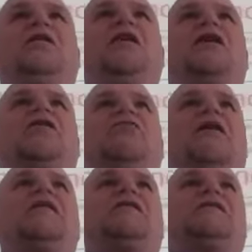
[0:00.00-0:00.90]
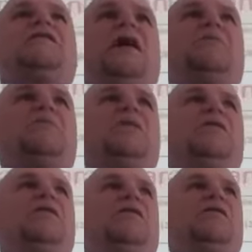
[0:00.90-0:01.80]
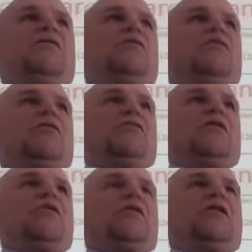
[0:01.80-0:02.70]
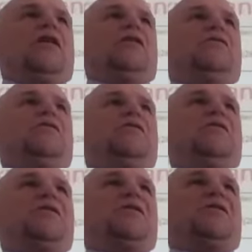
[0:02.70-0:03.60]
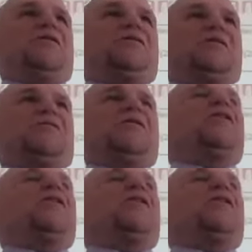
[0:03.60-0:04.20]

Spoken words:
like a great samba or a Rio Carnival or something.